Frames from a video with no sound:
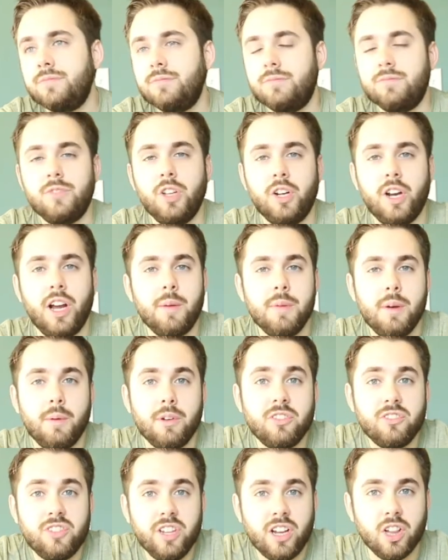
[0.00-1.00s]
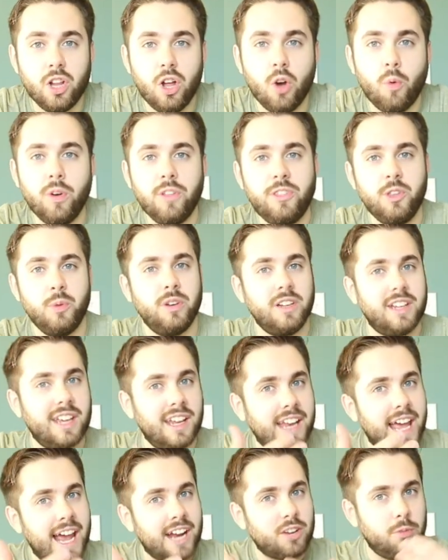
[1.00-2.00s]
They're not going to be able to sing along with you and
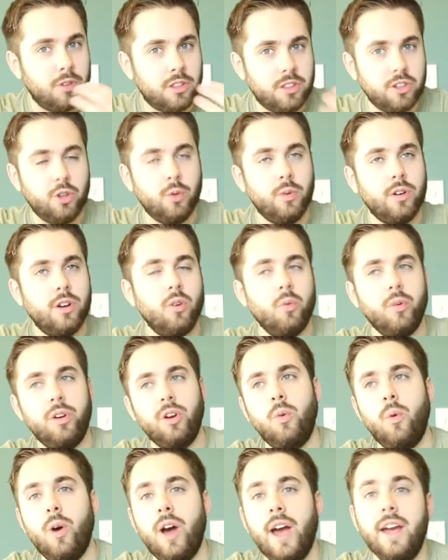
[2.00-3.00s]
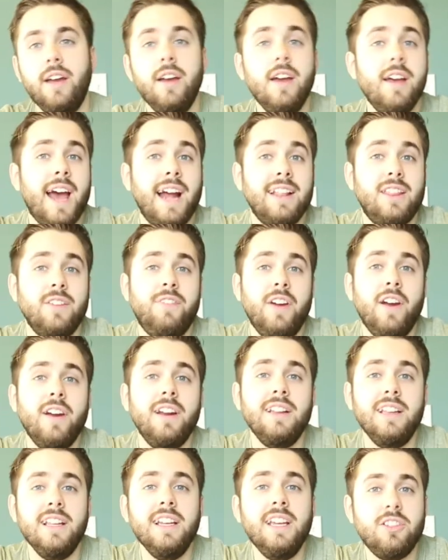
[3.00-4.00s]
connect with you in a real way. At the
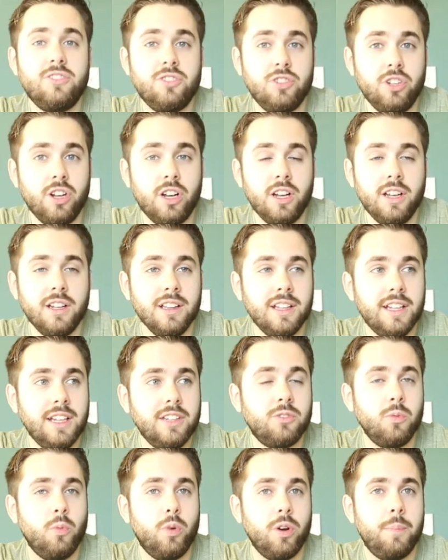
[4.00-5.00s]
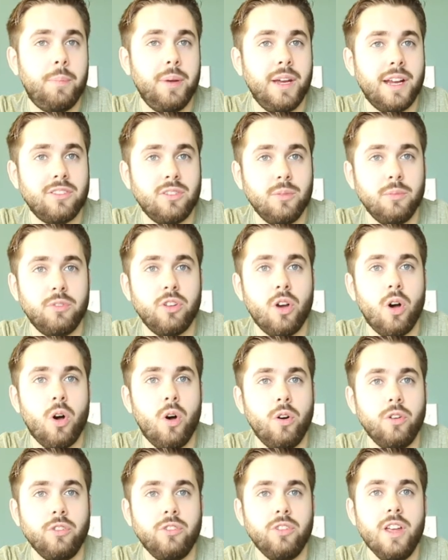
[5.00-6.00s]
very least, you're going to at least want to pick some
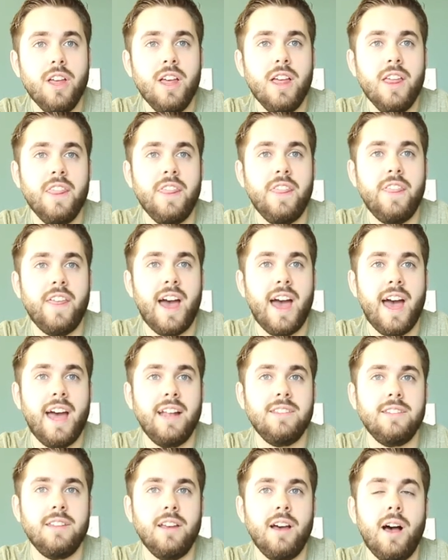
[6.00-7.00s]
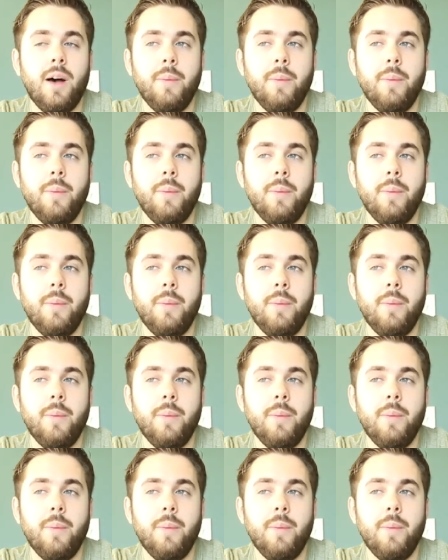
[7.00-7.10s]
songs that